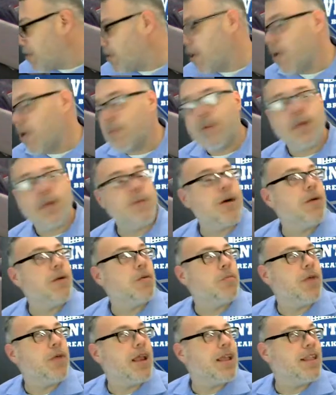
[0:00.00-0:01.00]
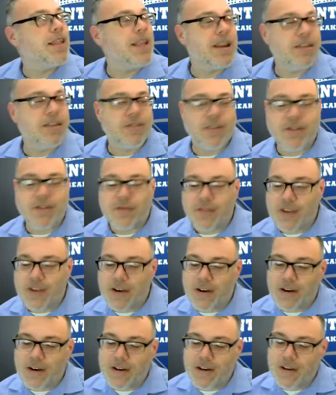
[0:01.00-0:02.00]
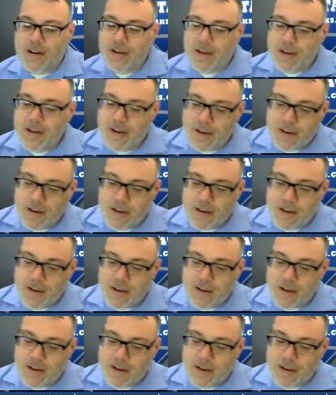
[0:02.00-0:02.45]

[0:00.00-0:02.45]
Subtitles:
we're breaking the 86 Fleer.